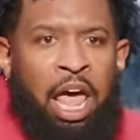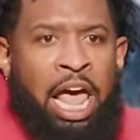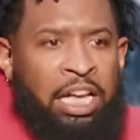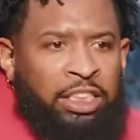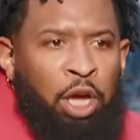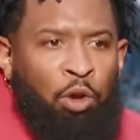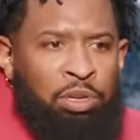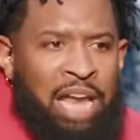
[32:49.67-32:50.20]

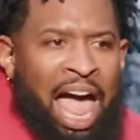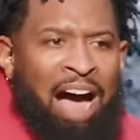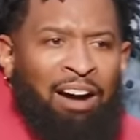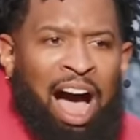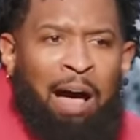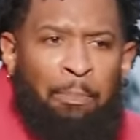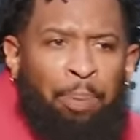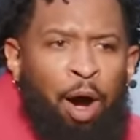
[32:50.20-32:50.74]
So now
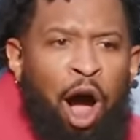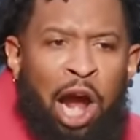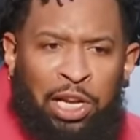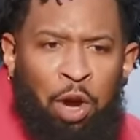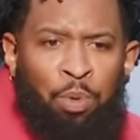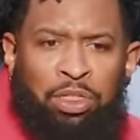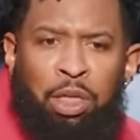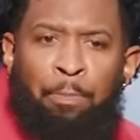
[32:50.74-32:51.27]
I partner
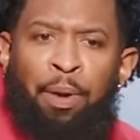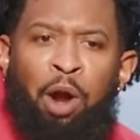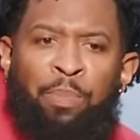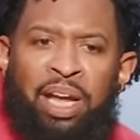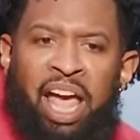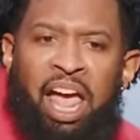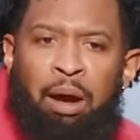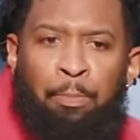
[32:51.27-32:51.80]
with the
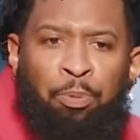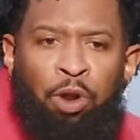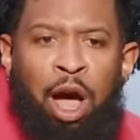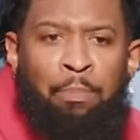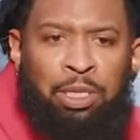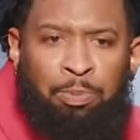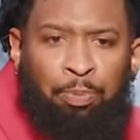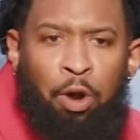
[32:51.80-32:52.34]
Birmingham
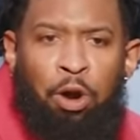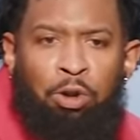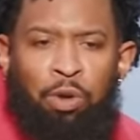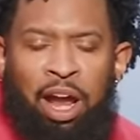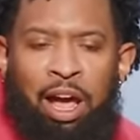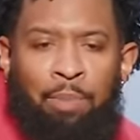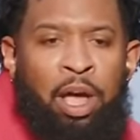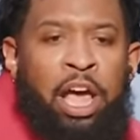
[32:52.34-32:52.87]
Promise
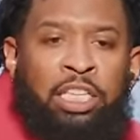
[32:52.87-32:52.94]
Program.